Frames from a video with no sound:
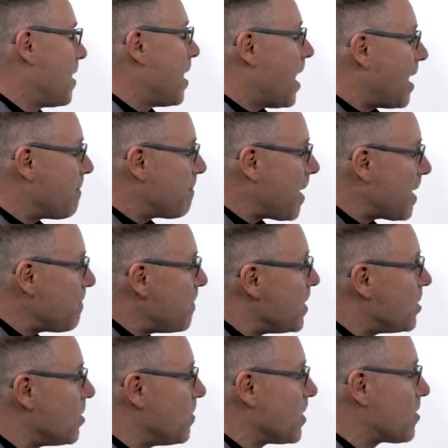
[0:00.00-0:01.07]
I might be
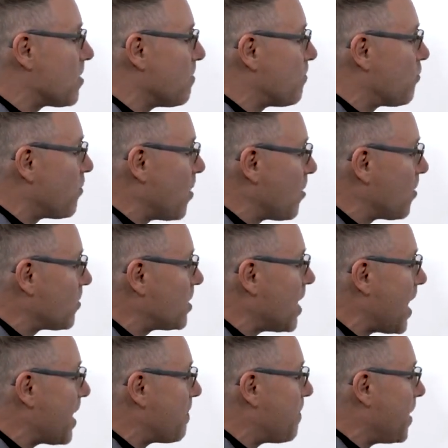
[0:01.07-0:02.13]
doing some
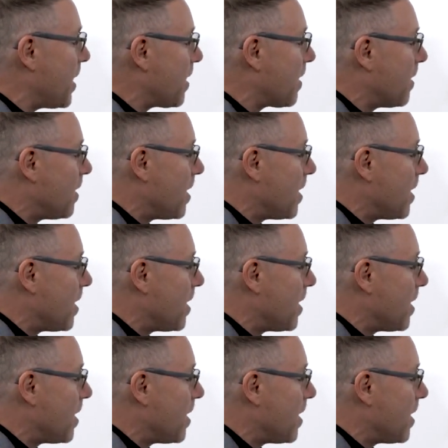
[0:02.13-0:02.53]
prototyping